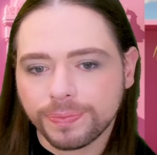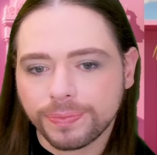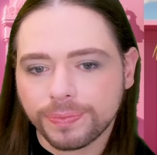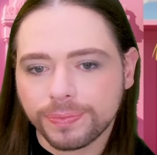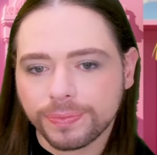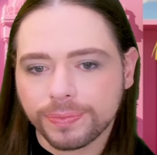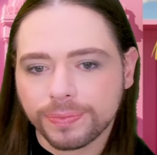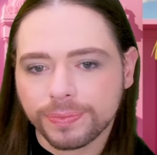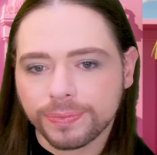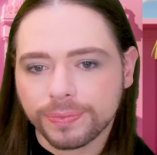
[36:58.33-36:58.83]

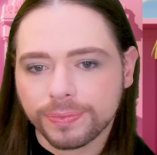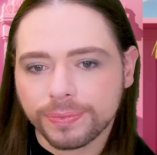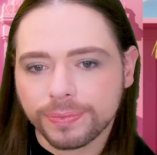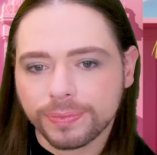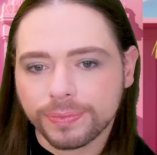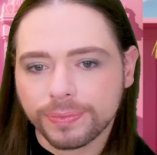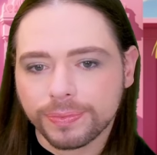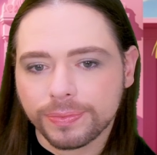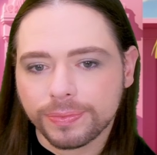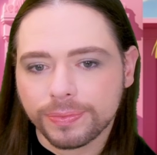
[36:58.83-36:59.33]

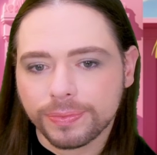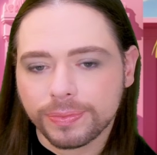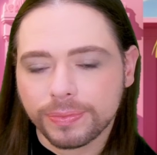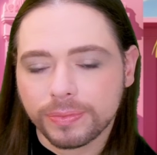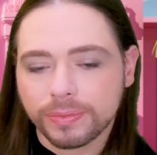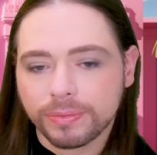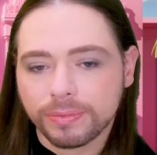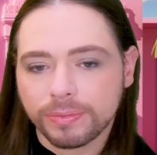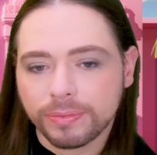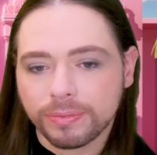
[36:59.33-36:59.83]

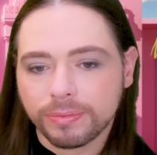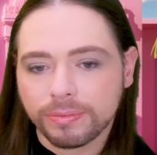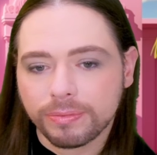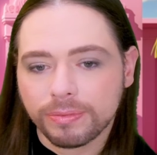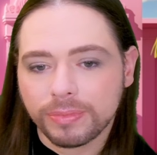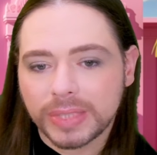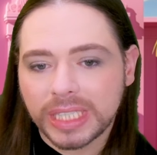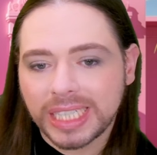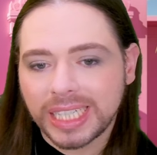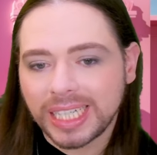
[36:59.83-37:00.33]

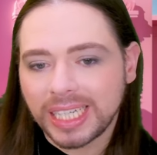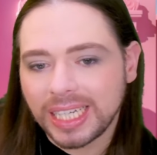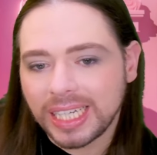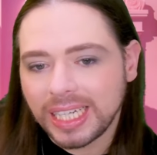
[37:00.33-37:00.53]
[no speech]